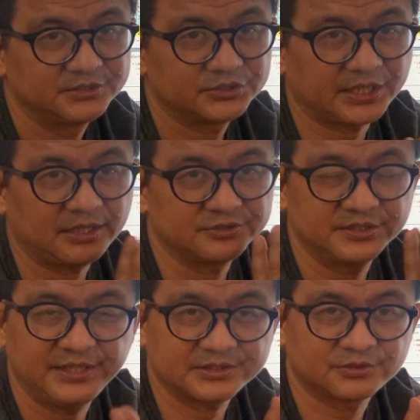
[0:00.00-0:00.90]
Check out the
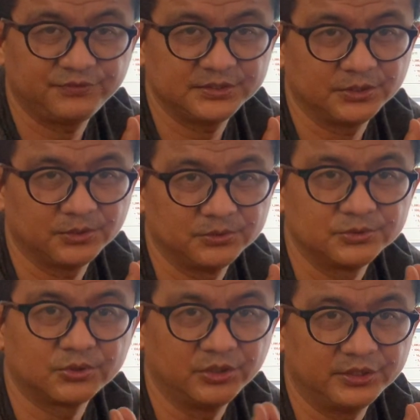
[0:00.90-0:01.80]
next video
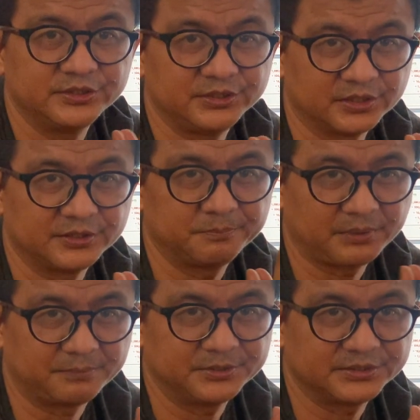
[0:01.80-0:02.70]
to learn the other
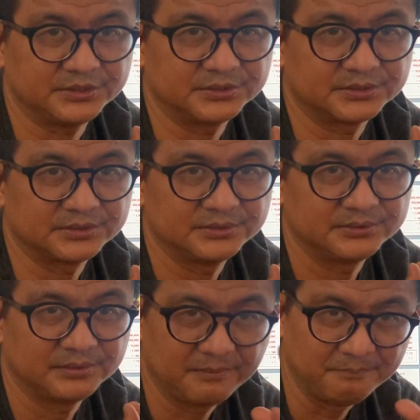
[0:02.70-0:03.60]
properties.
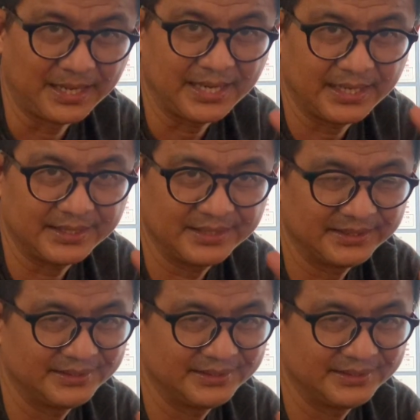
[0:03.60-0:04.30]
Bye.